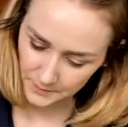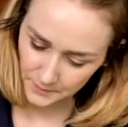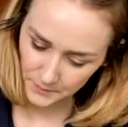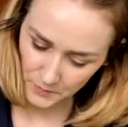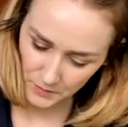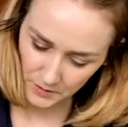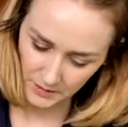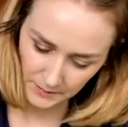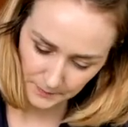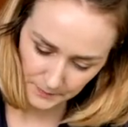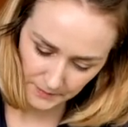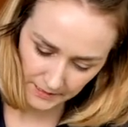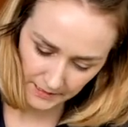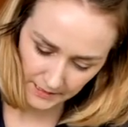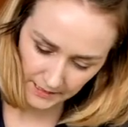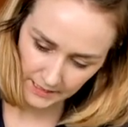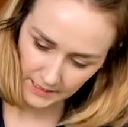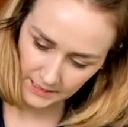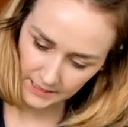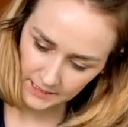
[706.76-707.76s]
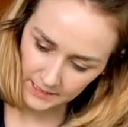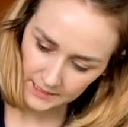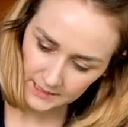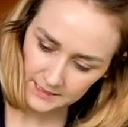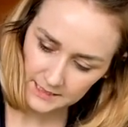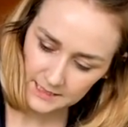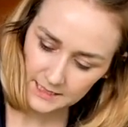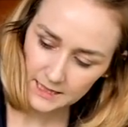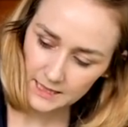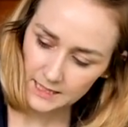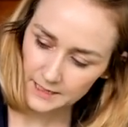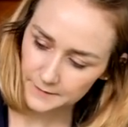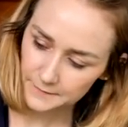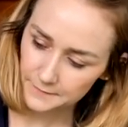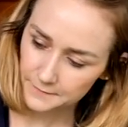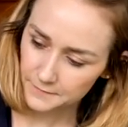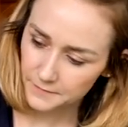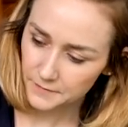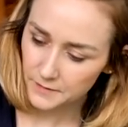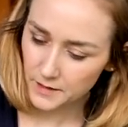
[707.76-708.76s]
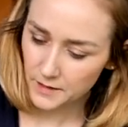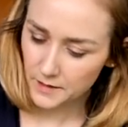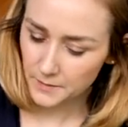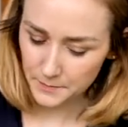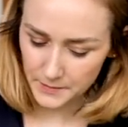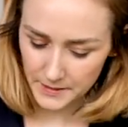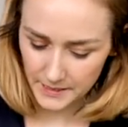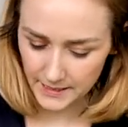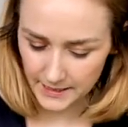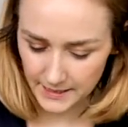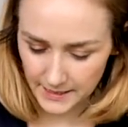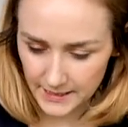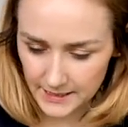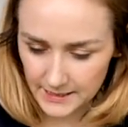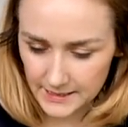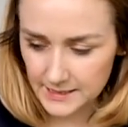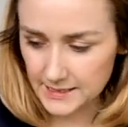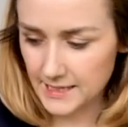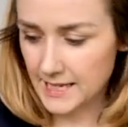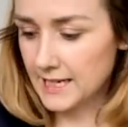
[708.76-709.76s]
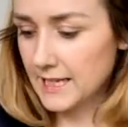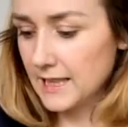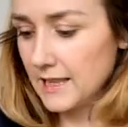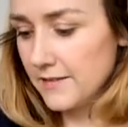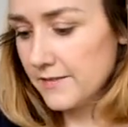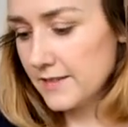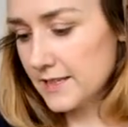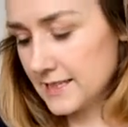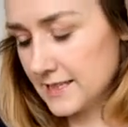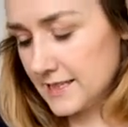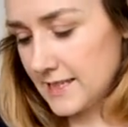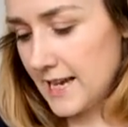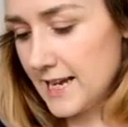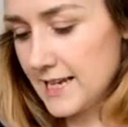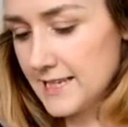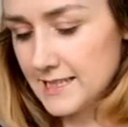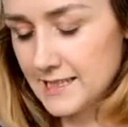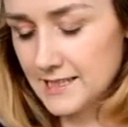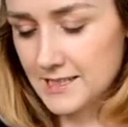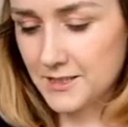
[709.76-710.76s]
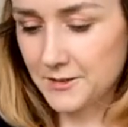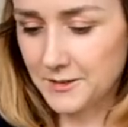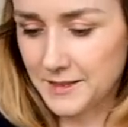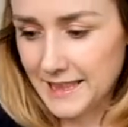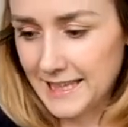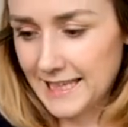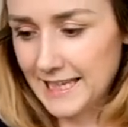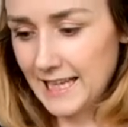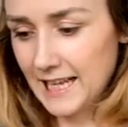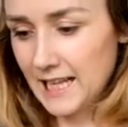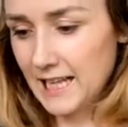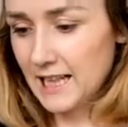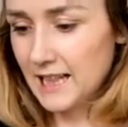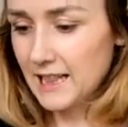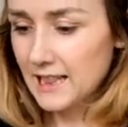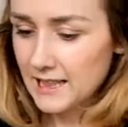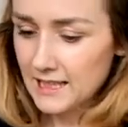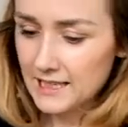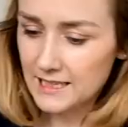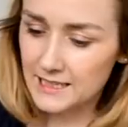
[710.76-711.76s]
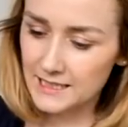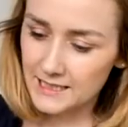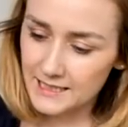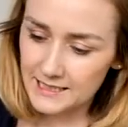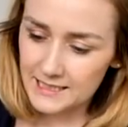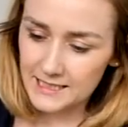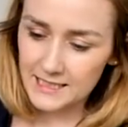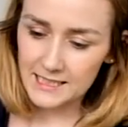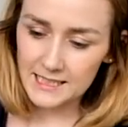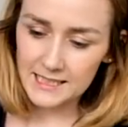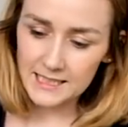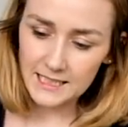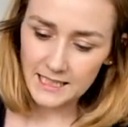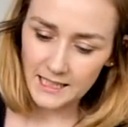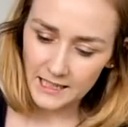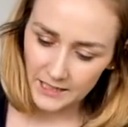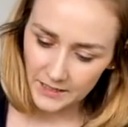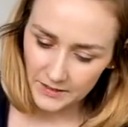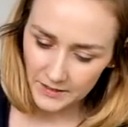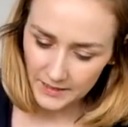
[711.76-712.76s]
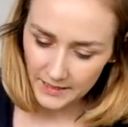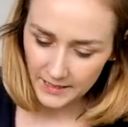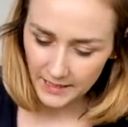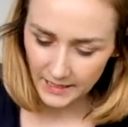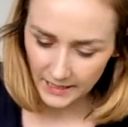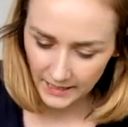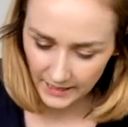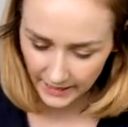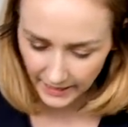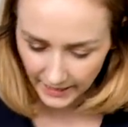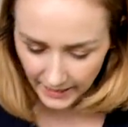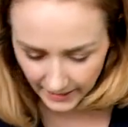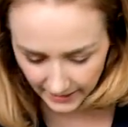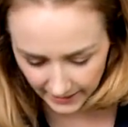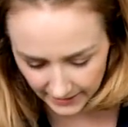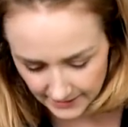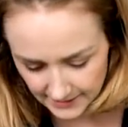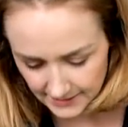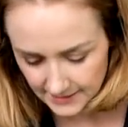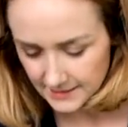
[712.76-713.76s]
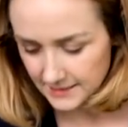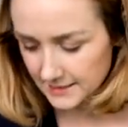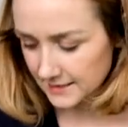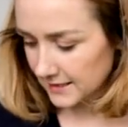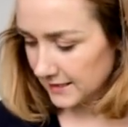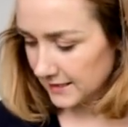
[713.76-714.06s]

More pockets, love pockets. And I love this size, it's so little. It's just a cute little case.